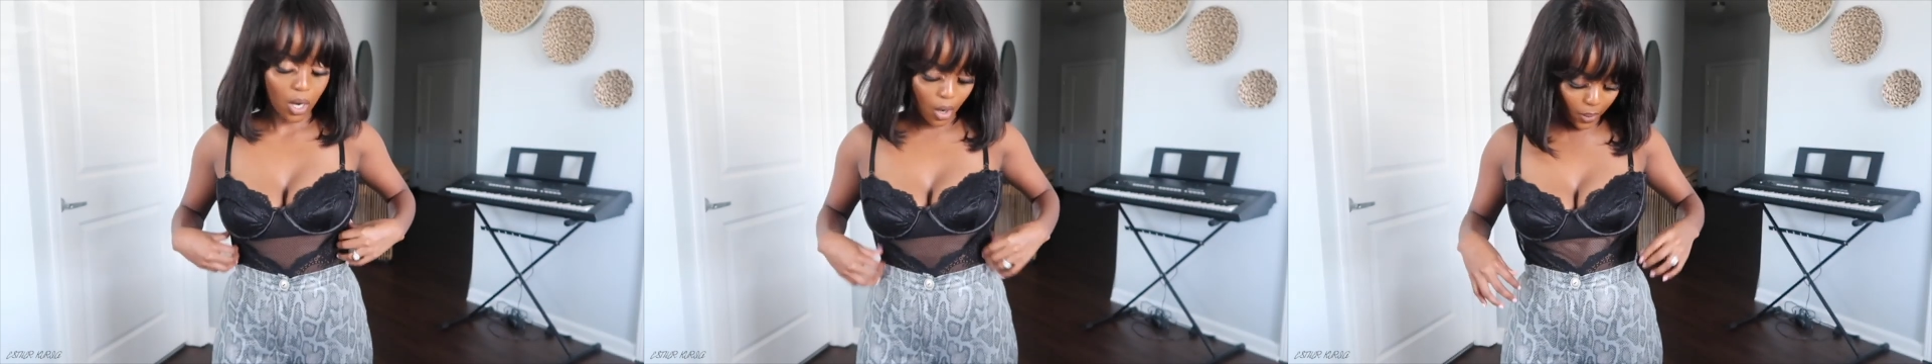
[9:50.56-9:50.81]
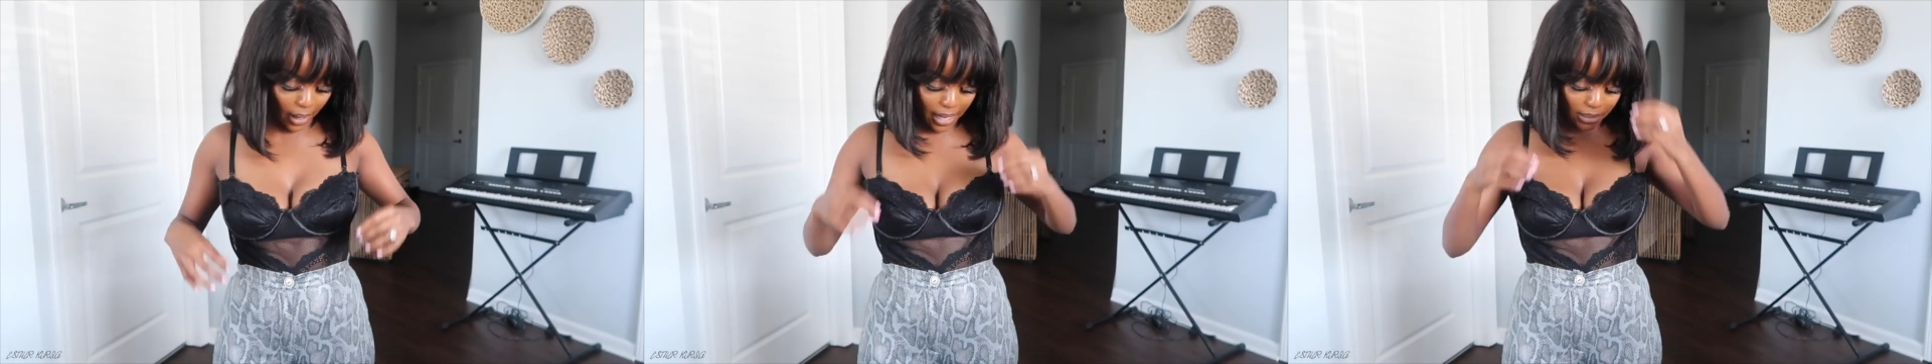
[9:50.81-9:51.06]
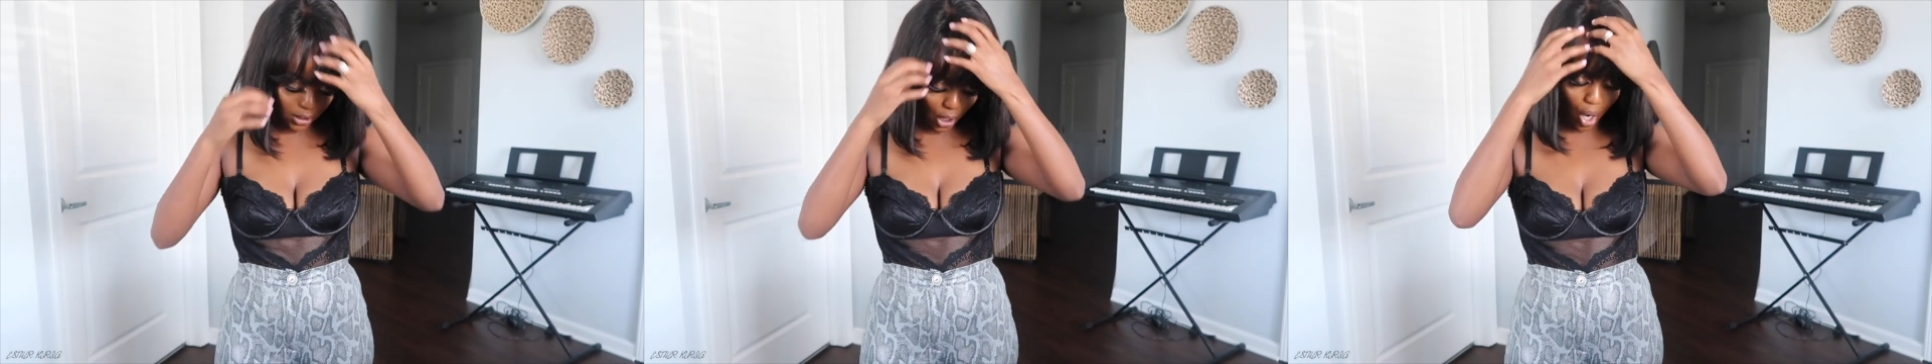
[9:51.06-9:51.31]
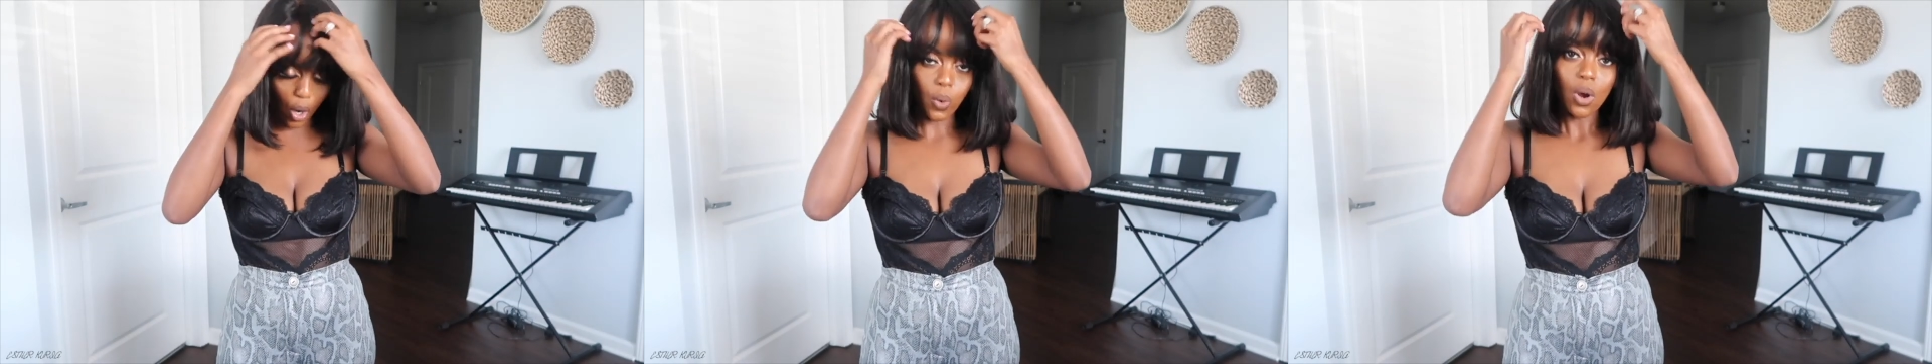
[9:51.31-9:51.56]
okay,
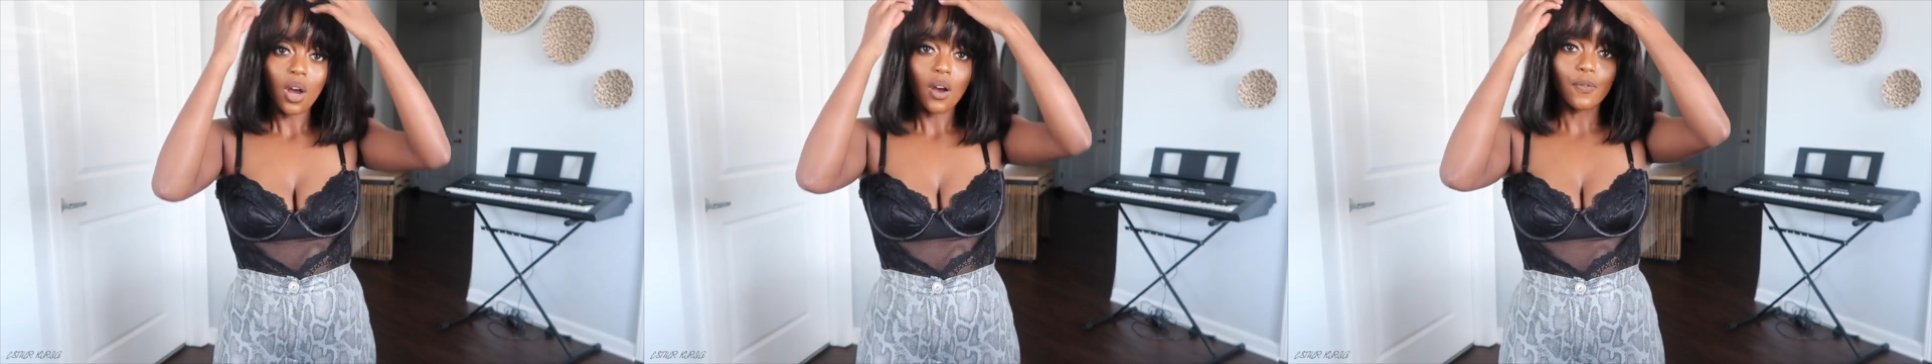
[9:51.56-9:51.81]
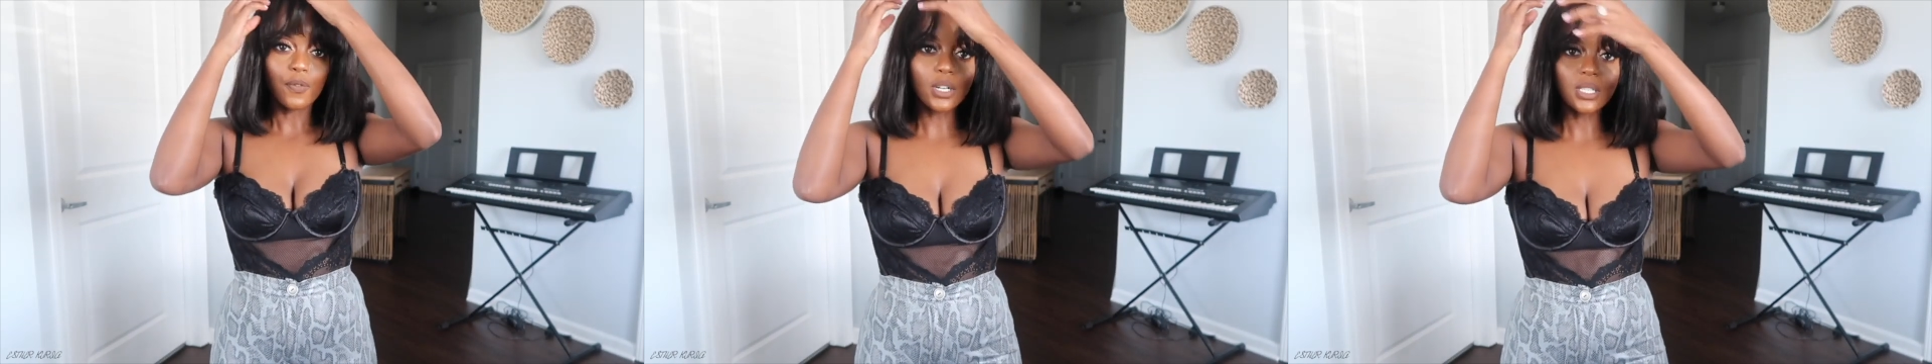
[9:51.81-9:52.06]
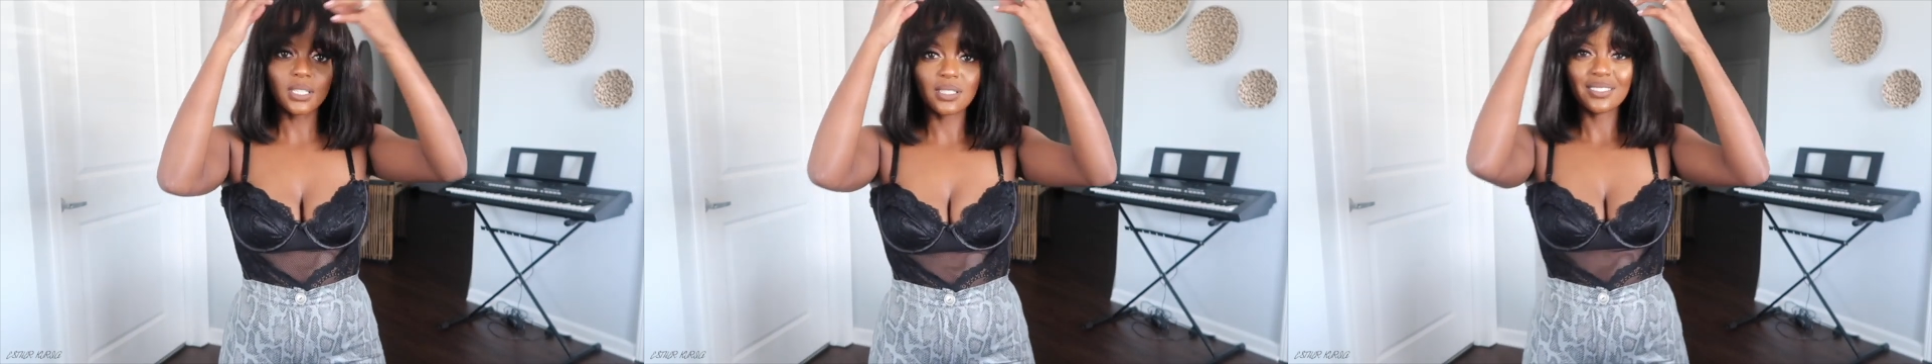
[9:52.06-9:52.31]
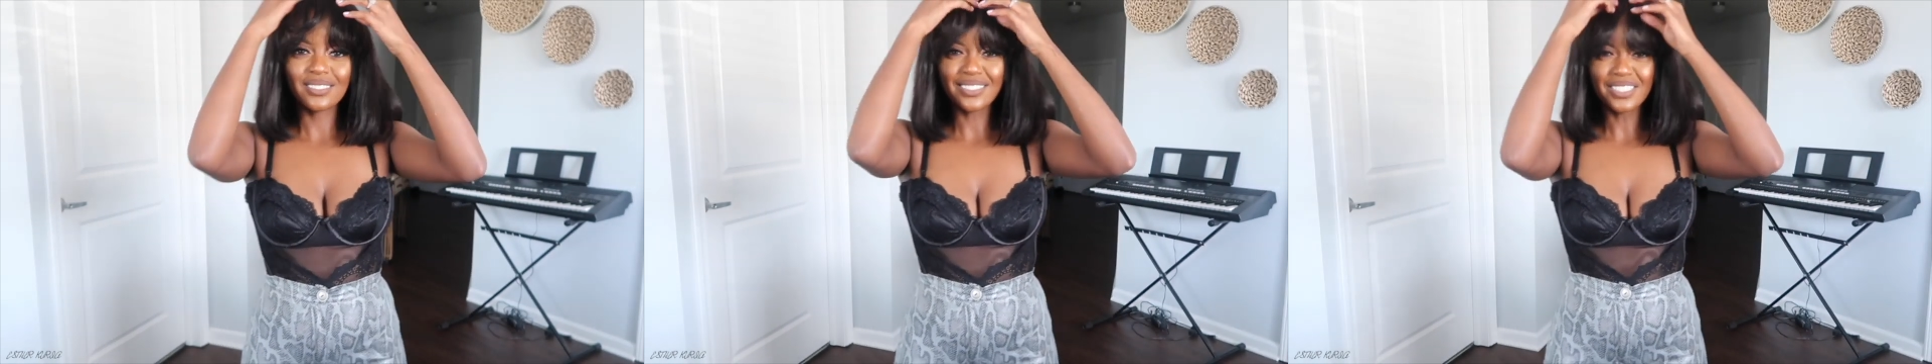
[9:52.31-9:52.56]
so first,
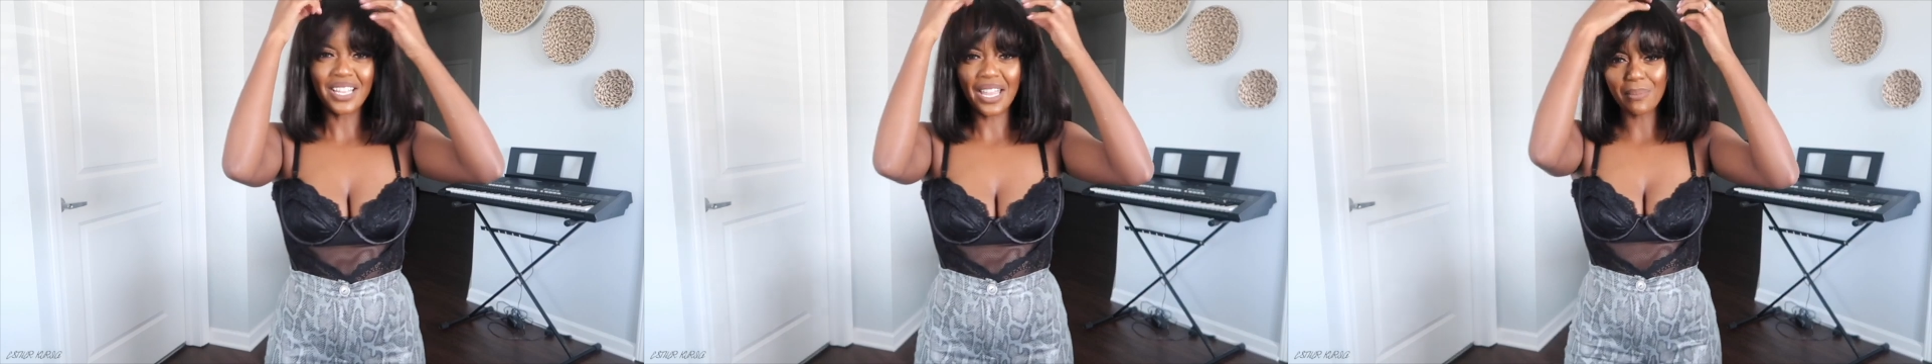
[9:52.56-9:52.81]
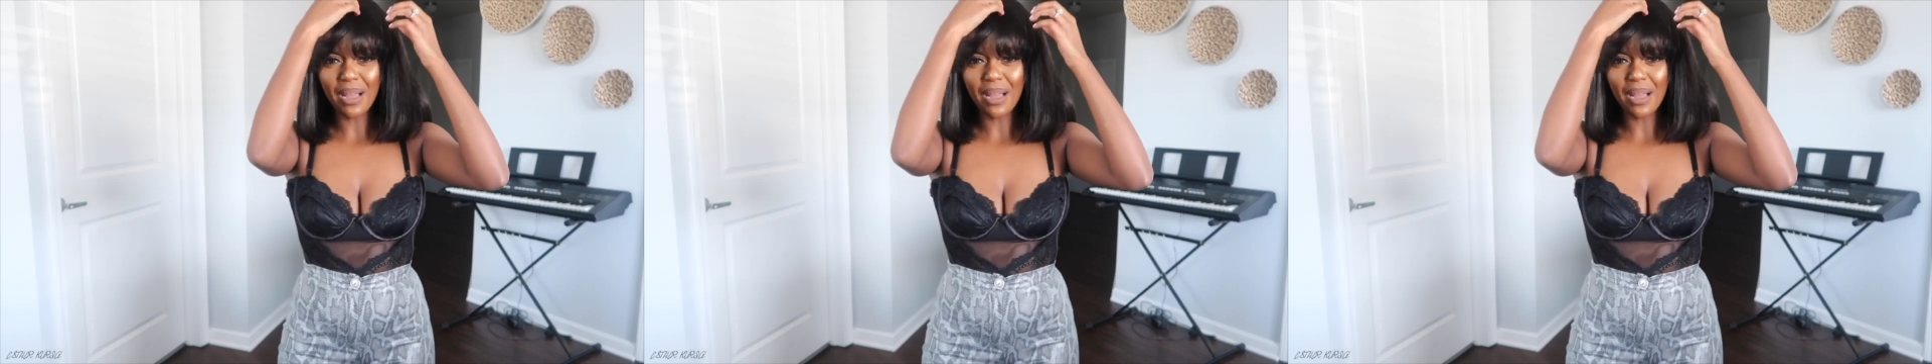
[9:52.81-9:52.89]
okay,